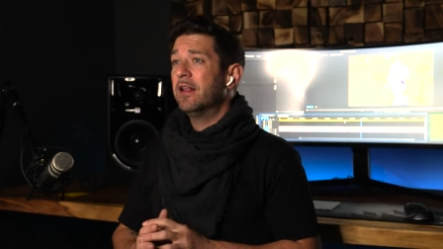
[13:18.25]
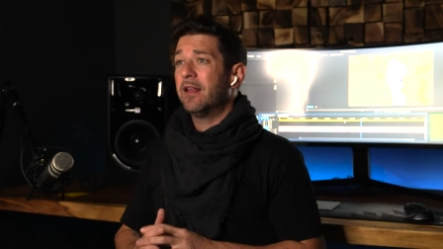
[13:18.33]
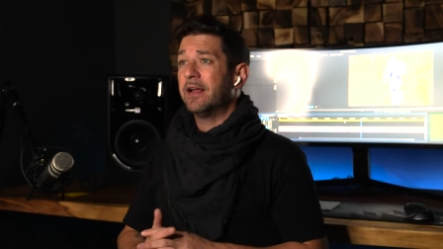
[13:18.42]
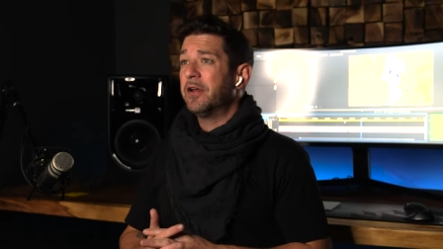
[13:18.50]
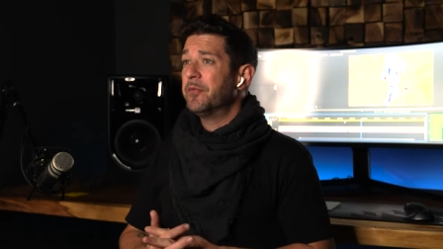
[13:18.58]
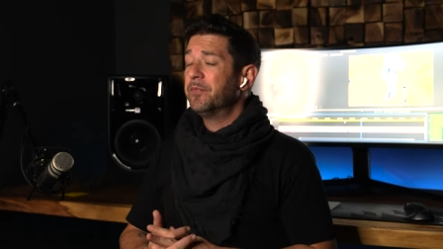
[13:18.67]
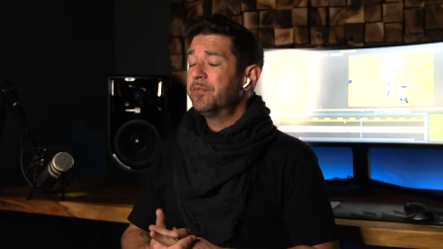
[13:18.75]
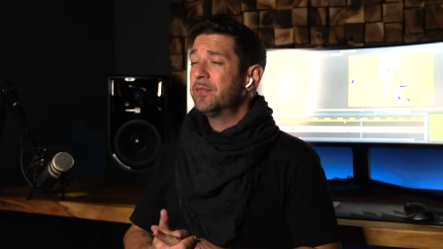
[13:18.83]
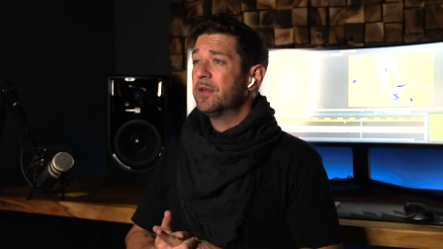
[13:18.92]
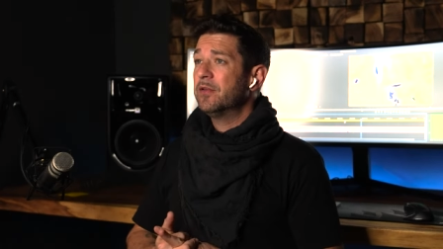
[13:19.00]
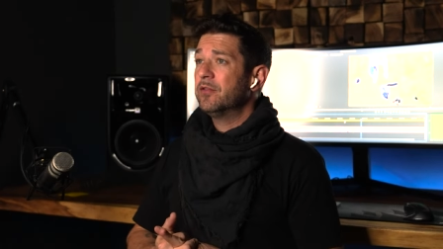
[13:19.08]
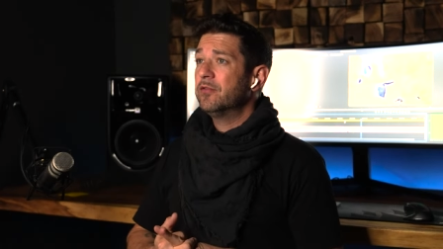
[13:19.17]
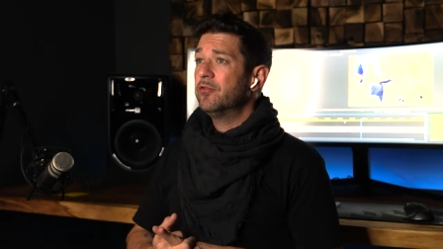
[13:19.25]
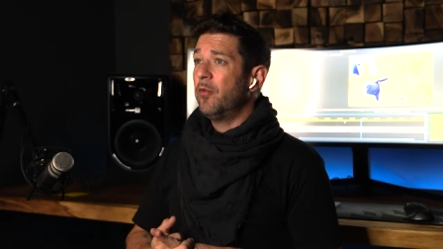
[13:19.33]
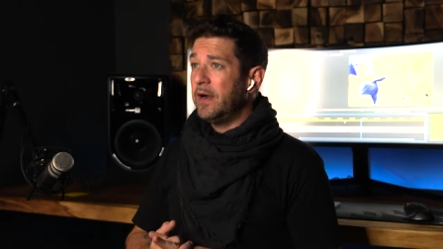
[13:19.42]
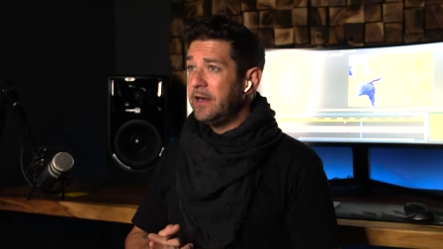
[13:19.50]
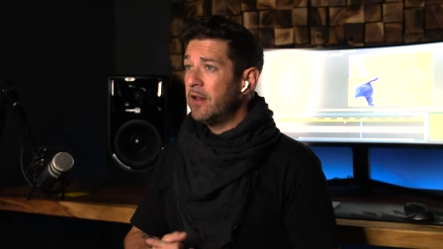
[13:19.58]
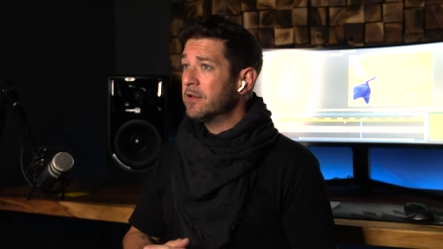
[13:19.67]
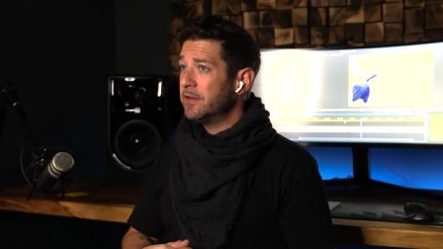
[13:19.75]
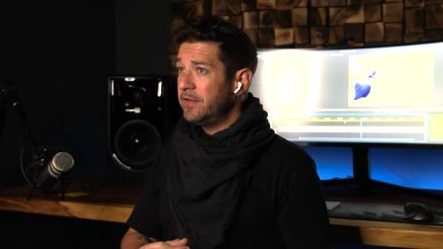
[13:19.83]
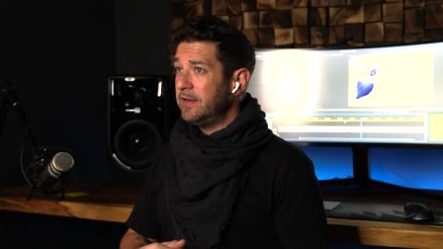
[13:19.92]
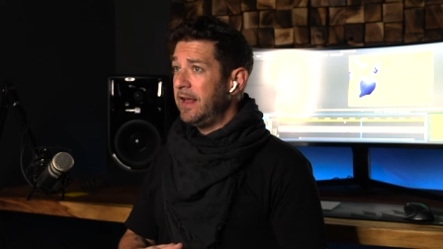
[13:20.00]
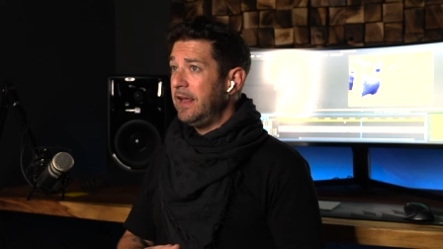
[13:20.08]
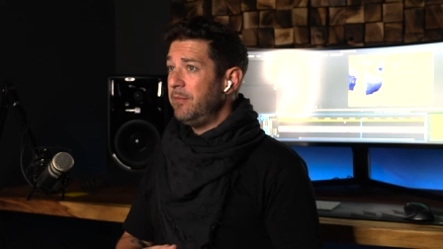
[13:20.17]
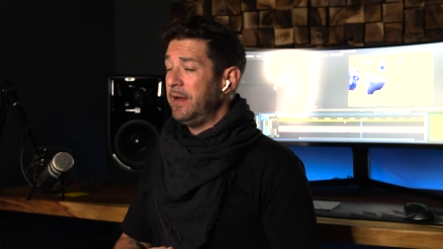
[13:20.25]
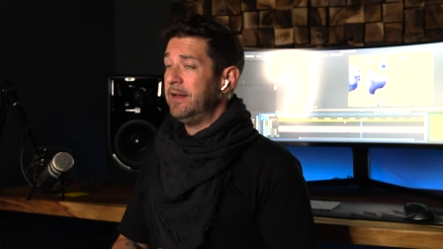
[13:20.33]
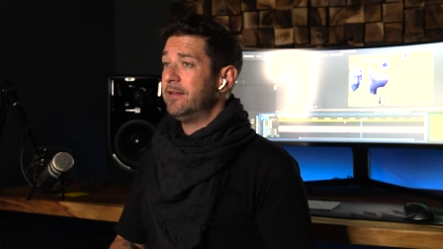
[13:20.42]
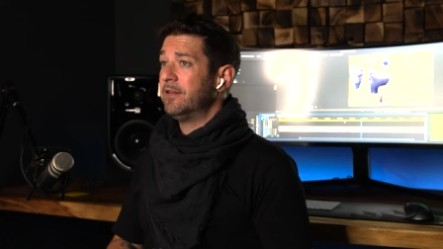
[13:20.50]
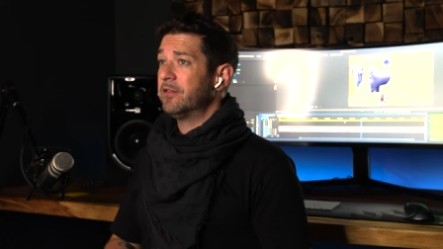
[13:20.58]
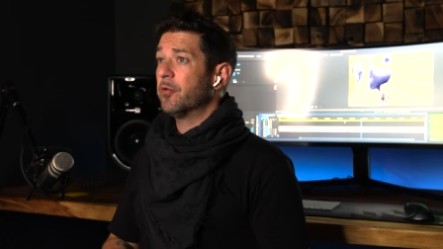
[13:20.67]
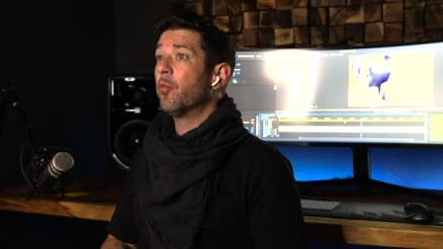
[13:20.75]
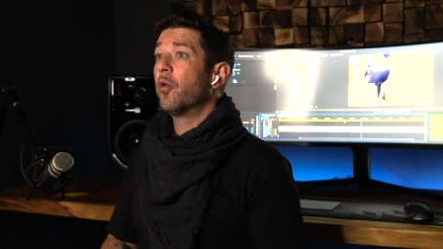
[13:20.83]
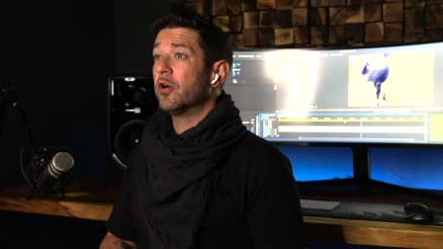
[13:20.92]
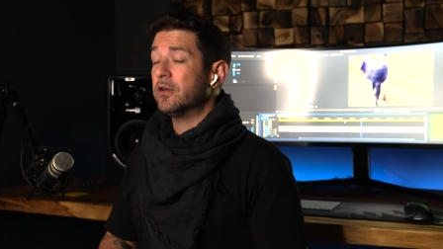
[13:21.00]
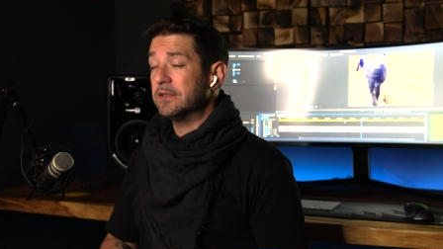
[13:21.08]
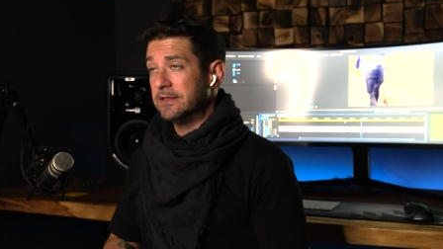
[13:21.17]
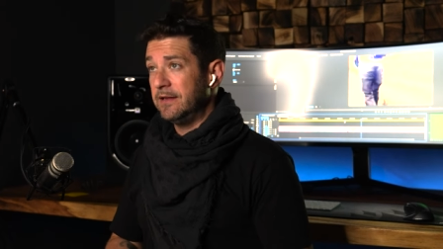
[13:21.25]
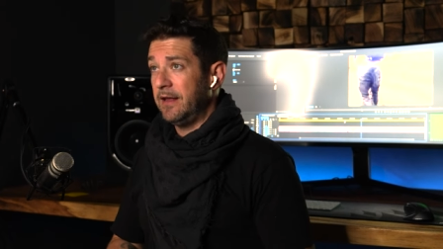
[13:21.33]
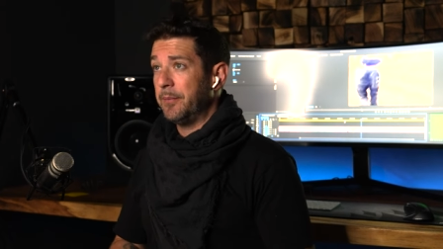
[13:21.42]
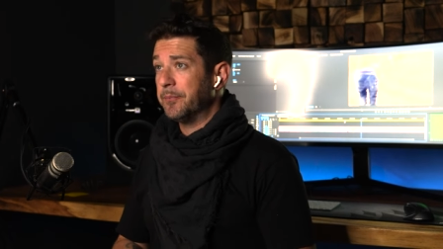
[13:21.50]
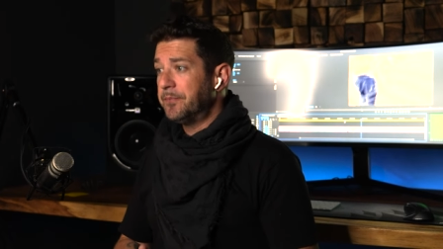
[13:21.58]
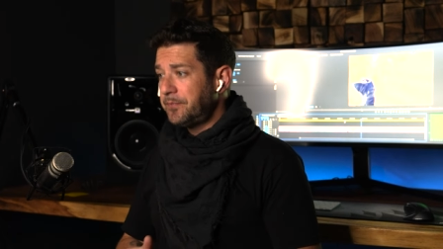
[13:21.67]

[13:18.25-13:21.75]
like $20 a day means the world to them.